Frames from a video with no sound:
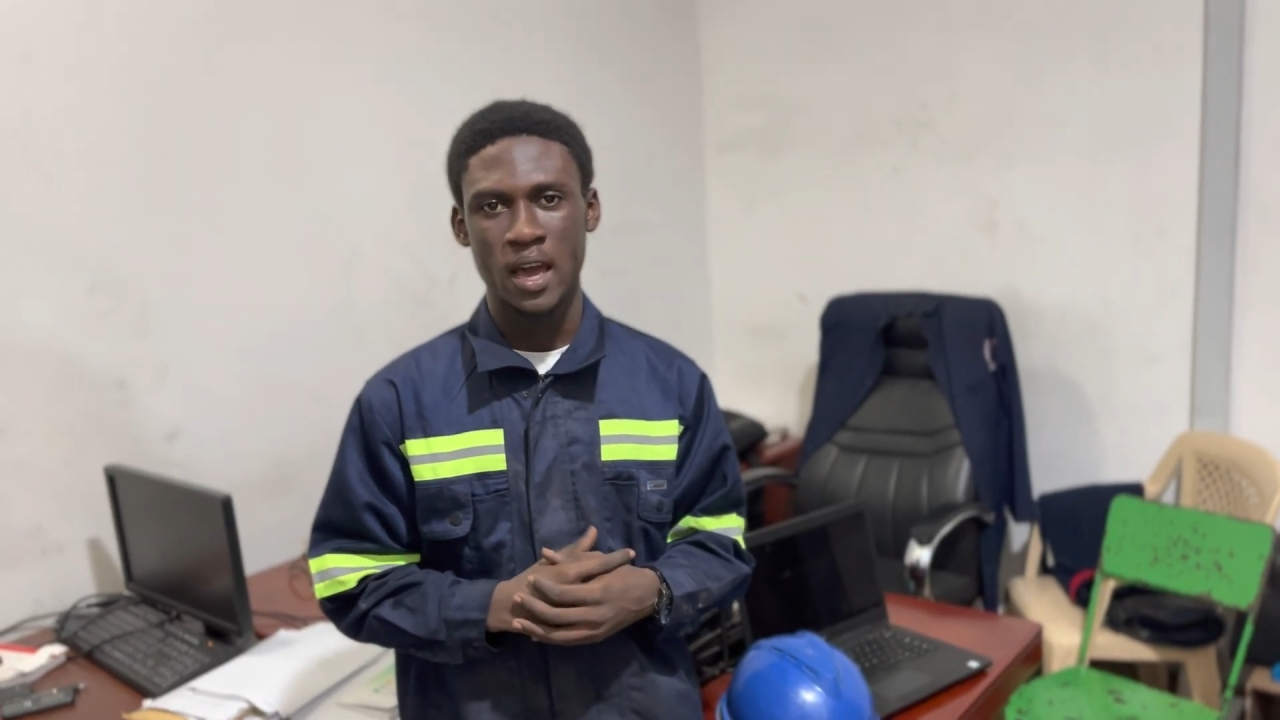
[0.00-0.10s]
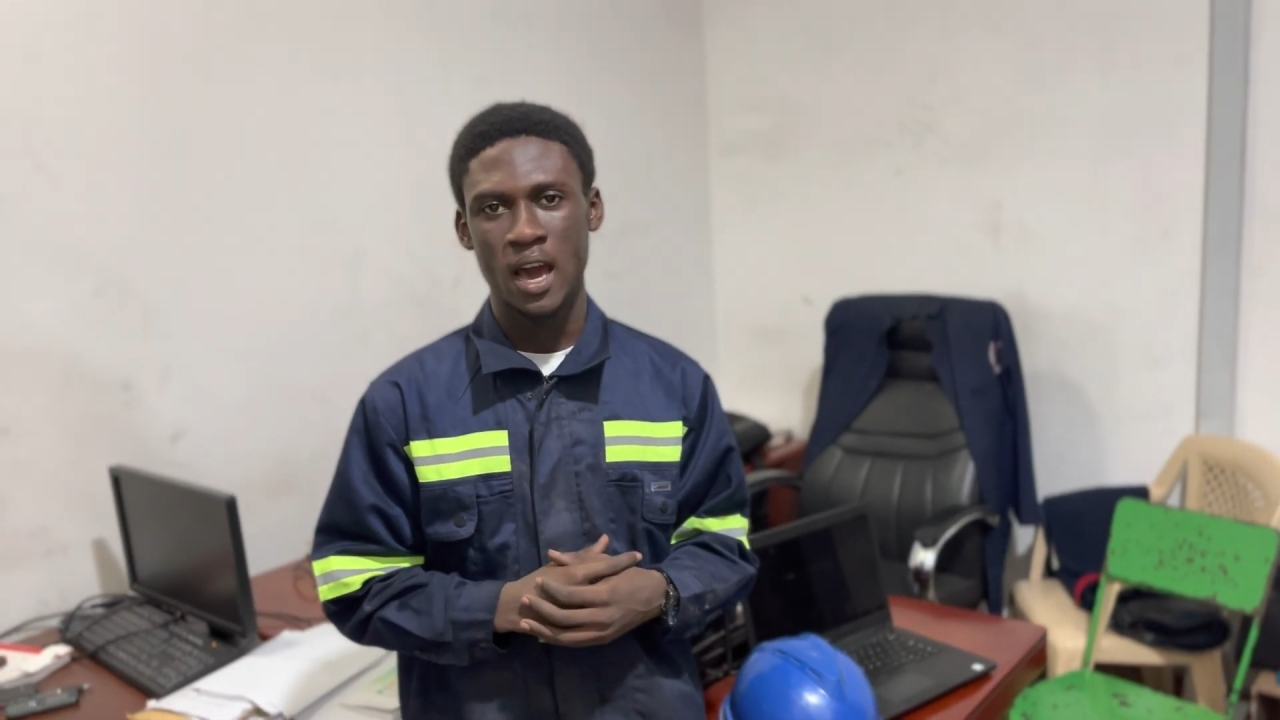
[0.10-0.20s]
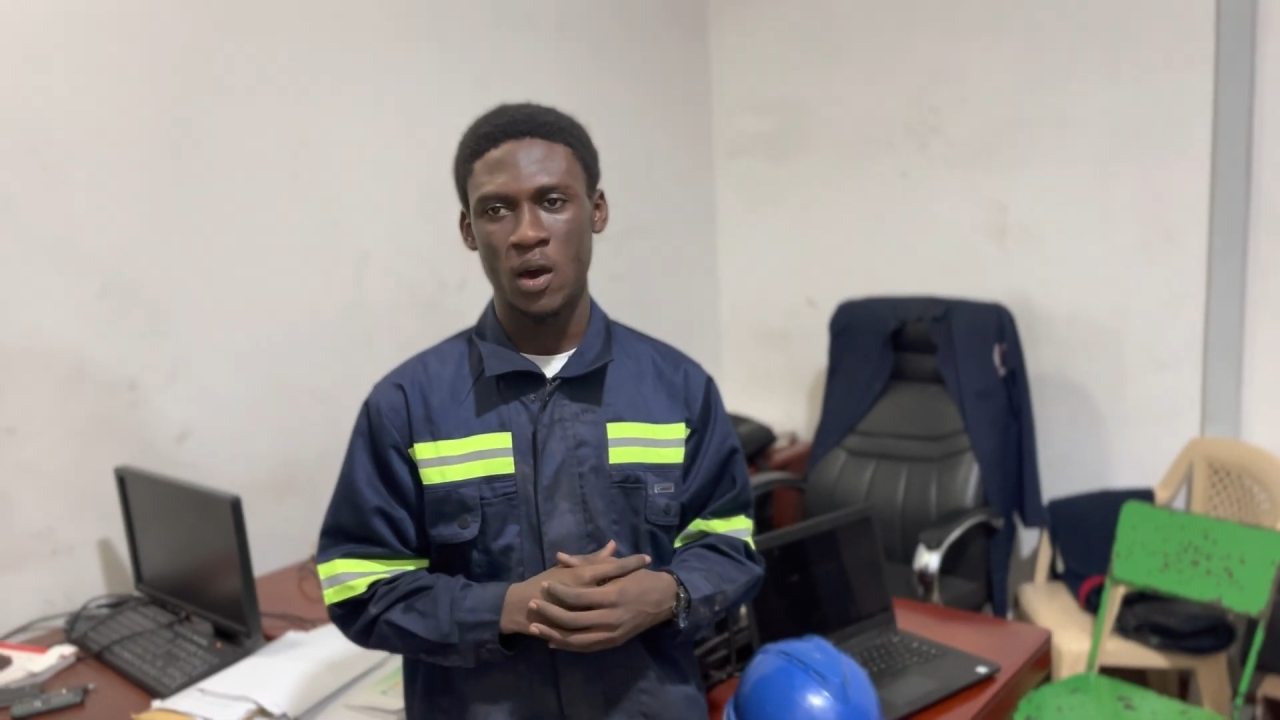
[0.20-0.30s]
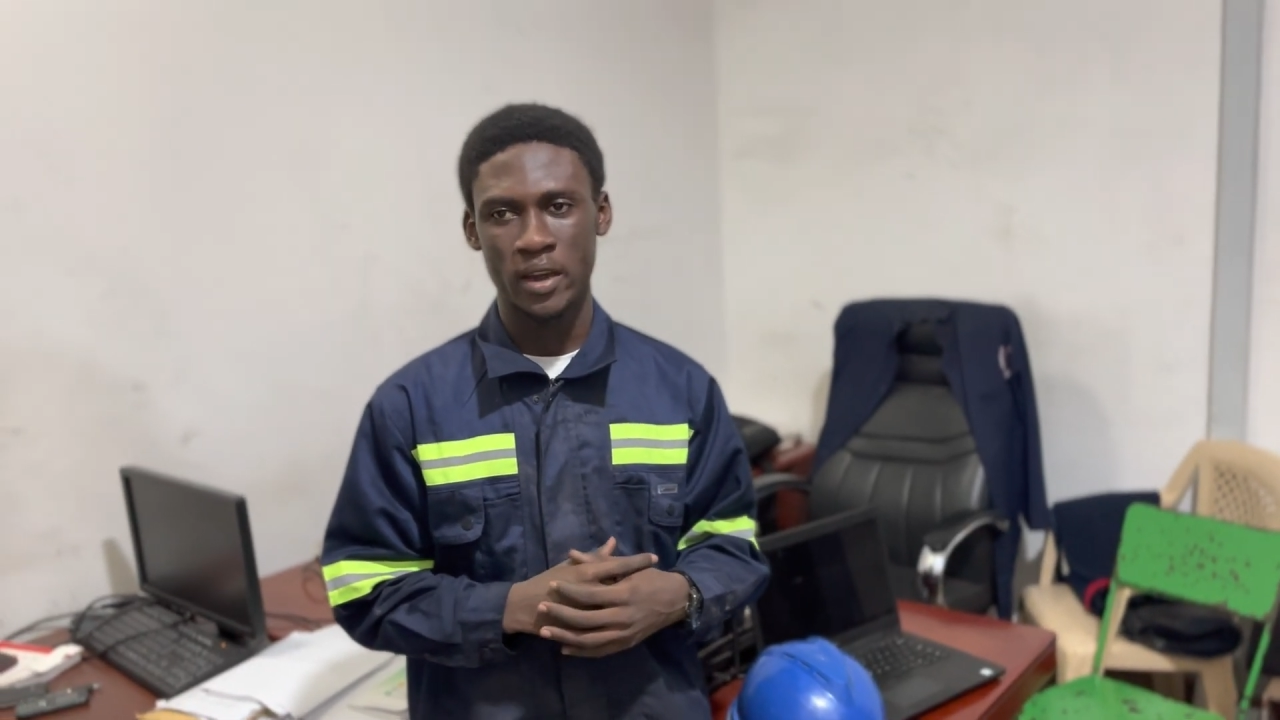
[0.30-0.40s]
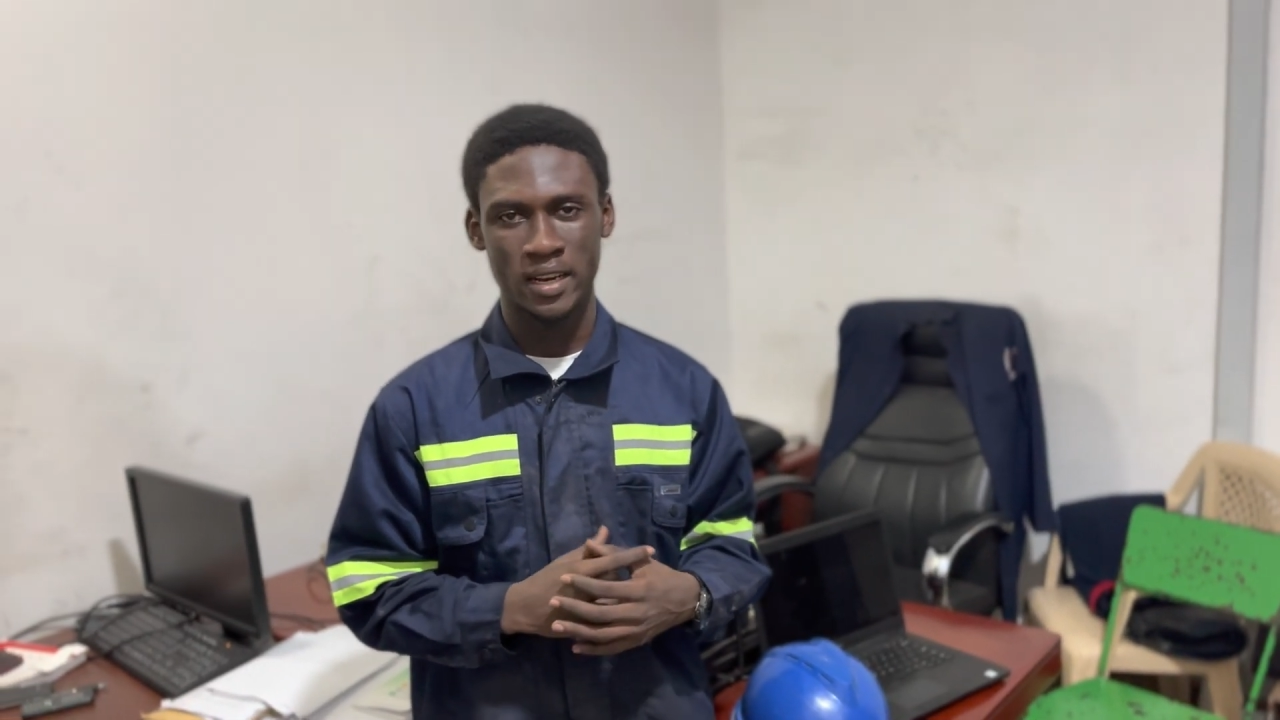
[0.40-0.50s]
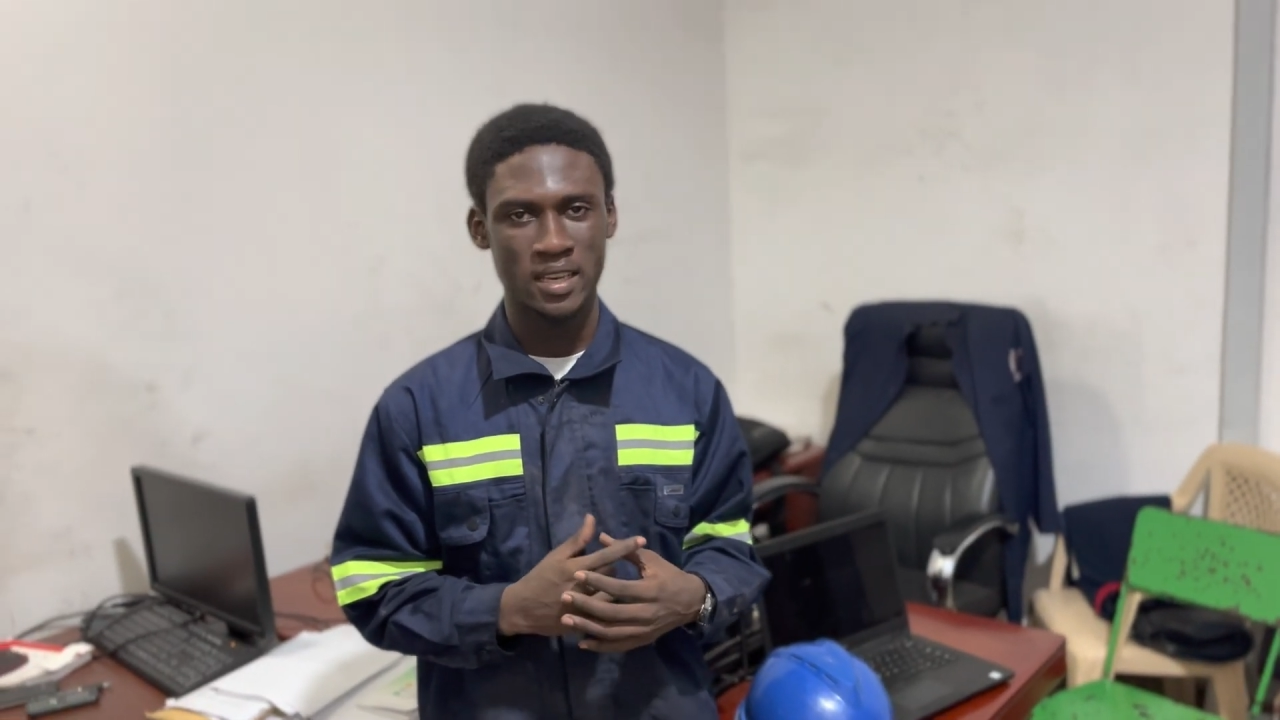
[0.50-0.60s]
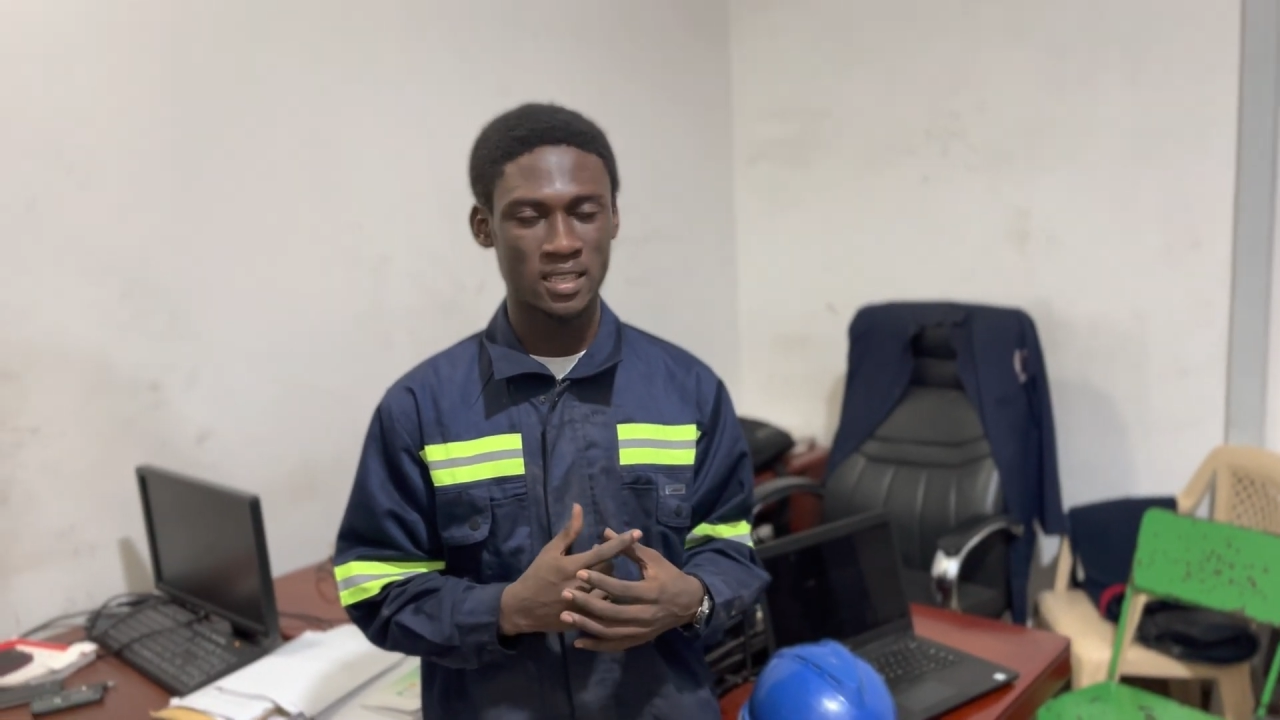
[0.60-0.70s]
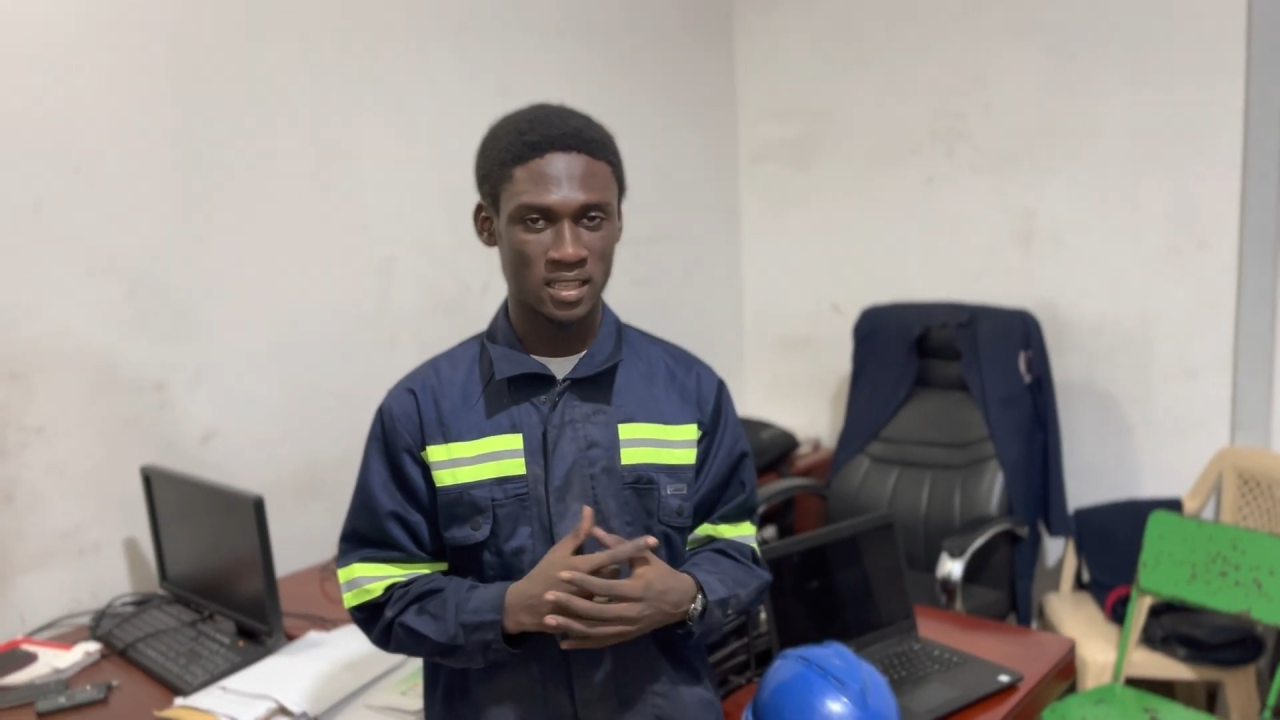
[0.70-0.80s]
how it is